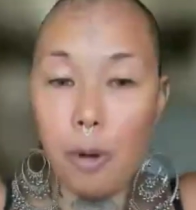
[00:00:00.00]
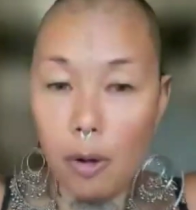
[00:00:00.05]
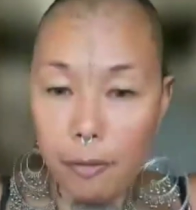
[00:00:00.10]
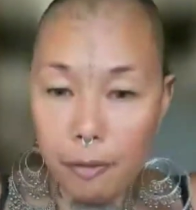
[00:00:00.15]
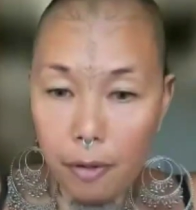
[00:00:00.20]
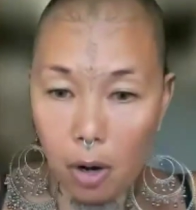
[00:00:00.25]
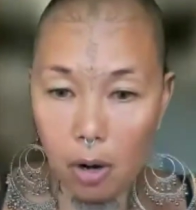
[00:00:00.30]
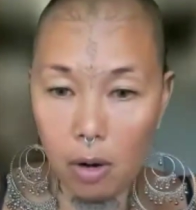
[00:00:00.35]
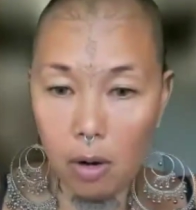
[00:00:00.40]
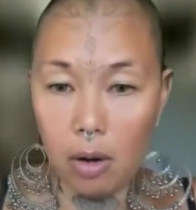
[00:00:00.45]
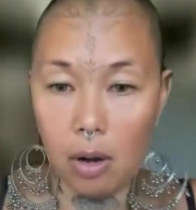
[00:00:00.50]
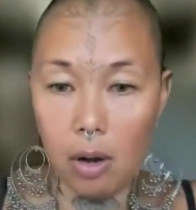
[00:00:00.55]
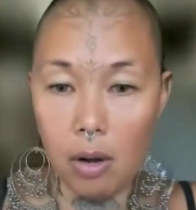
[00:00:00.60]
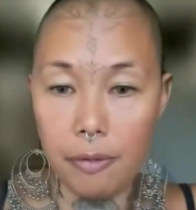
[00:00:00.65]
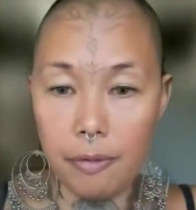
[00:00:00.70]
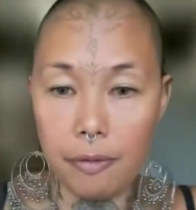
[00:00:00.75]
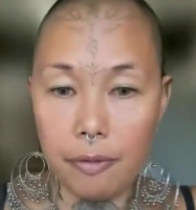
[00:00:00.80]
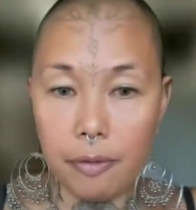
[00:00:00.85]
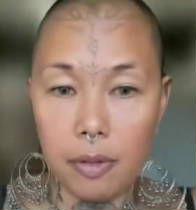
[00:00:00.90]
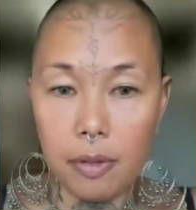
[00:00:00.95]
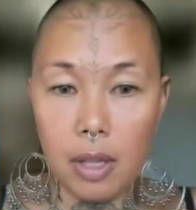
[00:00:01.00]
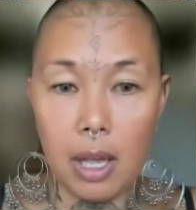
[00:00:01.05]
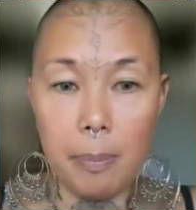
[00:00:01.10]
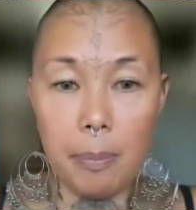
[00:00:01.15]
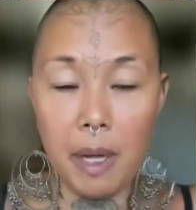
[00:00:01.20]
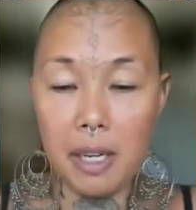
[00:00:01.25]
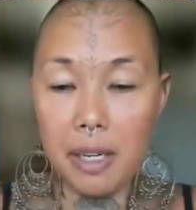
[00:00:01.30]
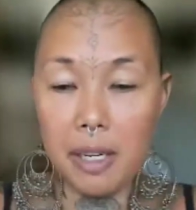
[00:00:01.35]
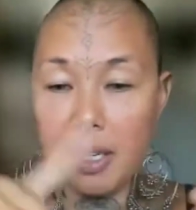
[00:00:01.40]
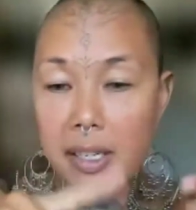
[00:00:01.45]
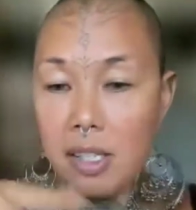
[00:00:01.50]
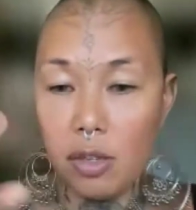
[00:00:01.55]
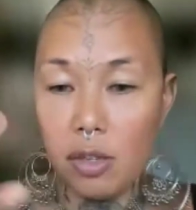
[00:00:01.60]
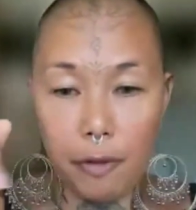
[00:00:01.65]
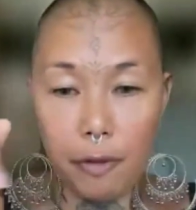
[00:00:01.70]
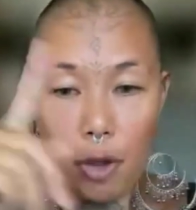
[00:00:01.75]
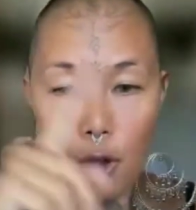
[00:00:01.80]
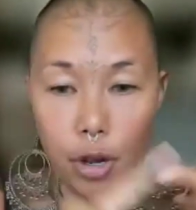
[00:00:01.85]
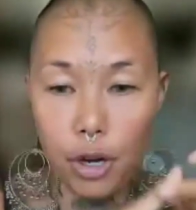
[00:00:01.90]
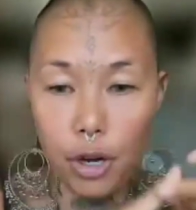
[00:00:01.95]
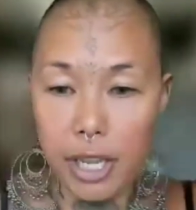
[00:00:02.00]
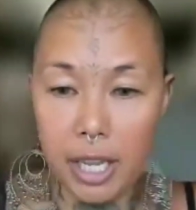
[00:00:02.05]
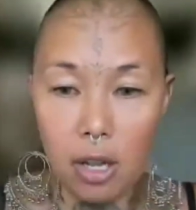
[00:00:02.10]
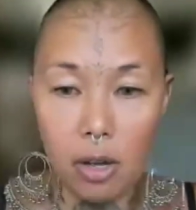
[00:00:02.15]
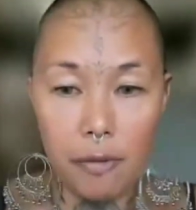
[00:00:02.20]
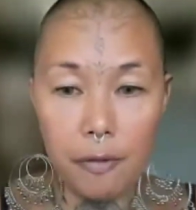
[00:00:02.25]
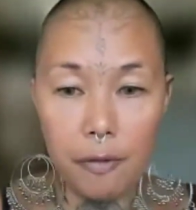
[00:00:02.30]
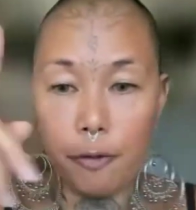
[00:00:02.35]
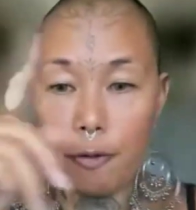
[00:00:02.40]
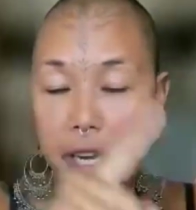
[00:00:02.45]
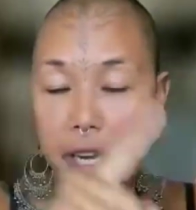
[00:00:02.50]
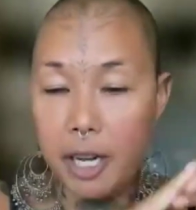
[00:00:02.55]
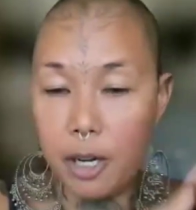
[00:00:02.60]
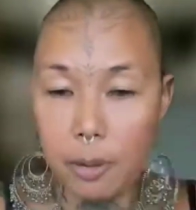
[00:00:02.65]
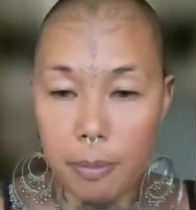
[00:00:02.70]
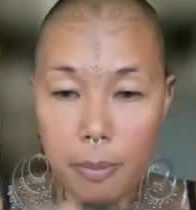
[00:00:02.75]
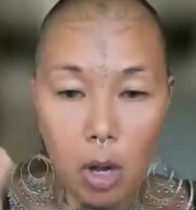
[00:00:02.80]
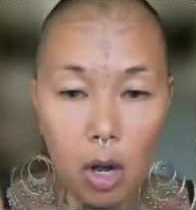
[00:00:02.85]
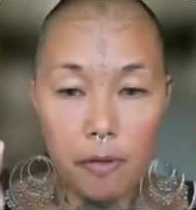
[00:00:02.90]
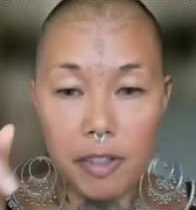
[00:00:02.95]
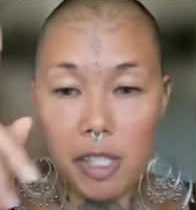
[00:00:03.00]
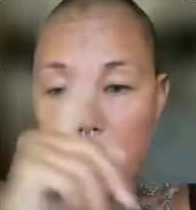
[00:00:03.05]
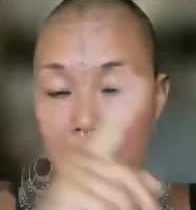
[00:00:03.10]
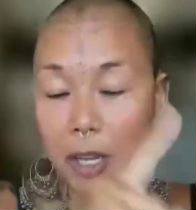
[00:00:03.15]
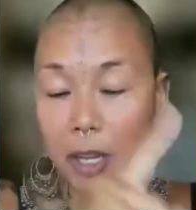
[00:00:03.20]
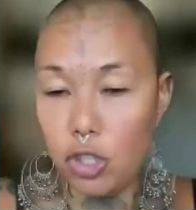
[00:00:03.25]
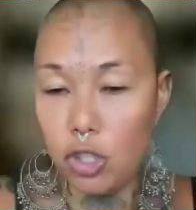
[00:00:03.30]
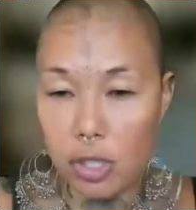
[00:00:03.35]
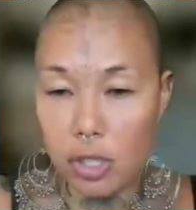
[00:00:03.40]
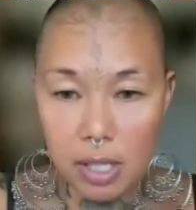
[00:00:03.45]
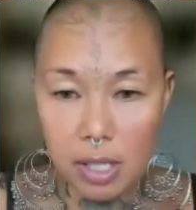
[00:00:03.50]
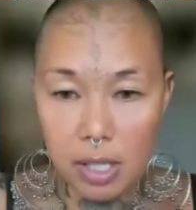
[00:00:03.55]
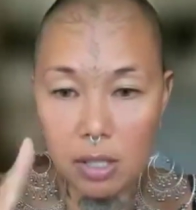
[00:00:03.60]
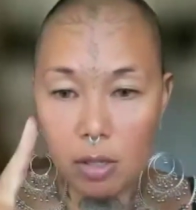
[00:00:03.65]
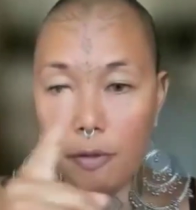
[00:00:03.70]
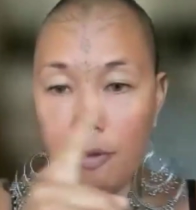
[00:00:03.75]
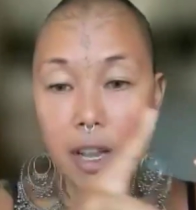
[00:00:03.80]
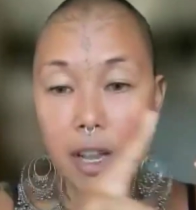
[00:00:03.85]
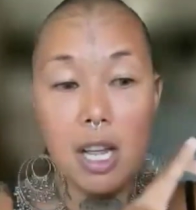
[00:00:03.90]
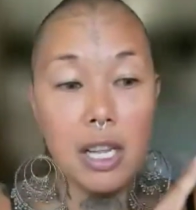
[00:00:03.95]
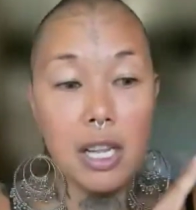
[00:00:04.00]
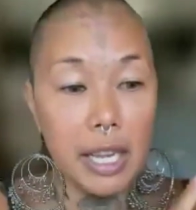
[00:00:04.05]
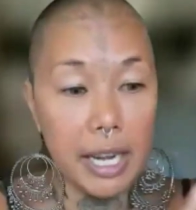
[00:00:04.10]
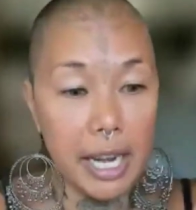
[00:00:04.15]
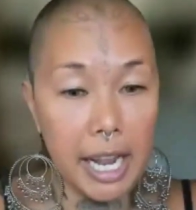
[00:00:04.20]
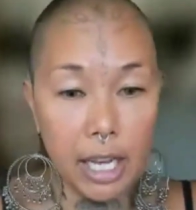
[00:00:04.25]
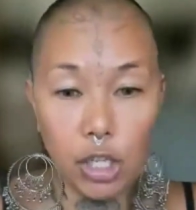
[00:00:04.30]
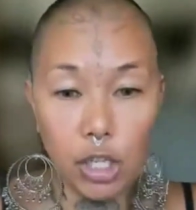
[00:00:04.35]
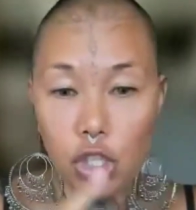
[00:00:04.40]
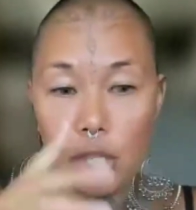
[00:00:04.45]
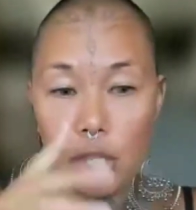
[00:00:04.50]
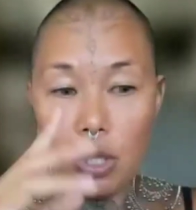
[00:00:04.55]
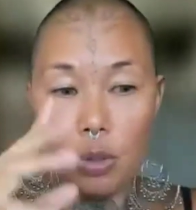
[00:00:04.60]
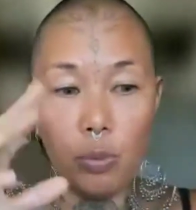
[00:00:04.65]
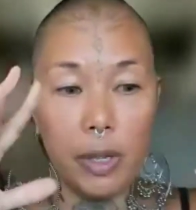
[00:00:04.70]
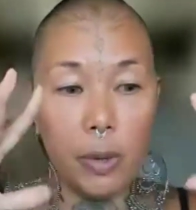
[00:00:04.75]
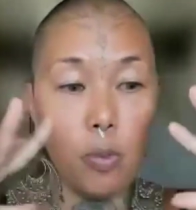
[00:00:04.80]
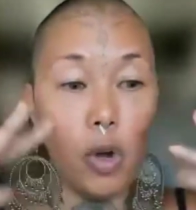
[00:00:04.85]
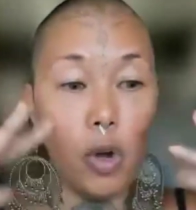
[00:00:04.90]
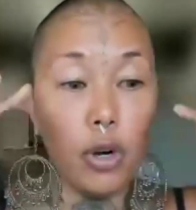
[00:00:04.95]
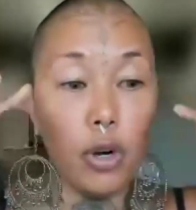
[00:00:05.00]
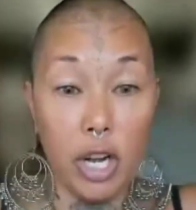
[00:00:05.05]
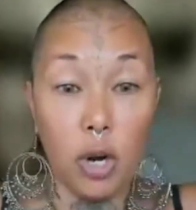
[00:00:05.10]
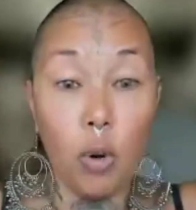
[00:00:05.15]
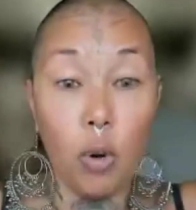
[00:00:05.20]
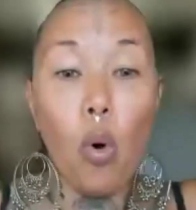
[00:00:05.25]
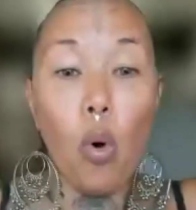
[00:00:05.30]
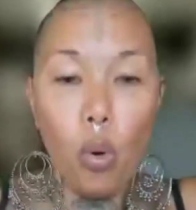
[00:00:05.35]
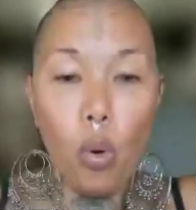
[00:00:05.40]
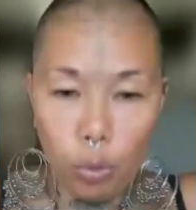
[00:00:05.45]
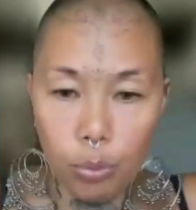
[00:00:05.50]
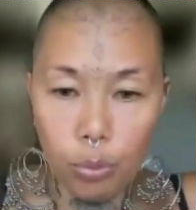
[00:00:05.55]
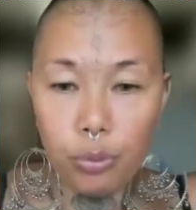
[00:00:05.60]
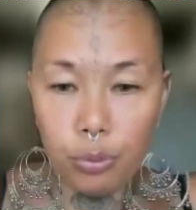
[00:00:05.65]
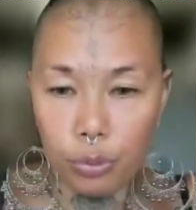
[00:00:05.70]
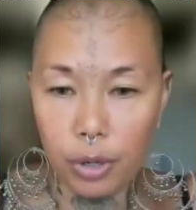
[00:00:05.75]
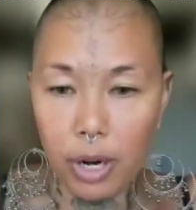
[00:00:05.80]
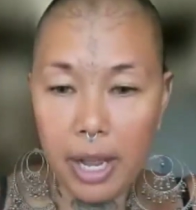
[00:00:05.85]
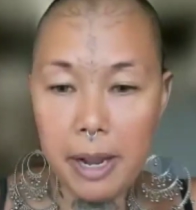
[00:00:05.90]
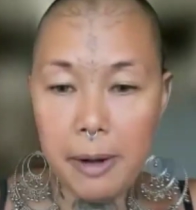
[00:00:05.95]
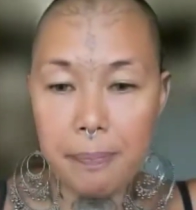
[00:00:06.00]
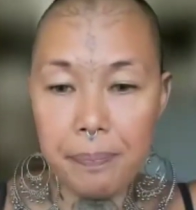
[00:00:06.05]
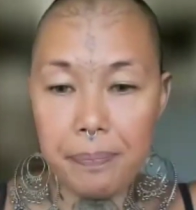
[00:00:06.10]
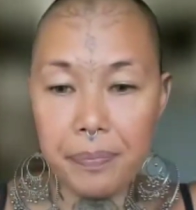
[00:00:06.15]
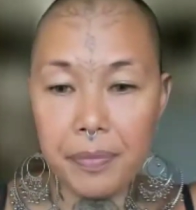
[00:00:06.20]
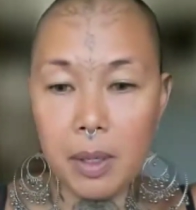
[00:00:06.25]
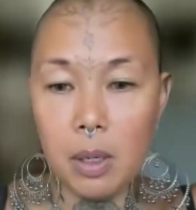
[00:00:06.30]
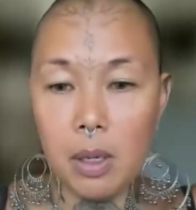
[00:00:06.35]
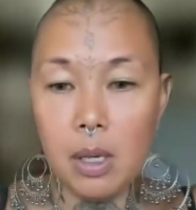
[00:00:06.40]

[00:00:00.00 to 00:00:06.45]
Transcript: the cap off abundance, of earning, of freedom, of spaciousness, of connection. We want it all, right?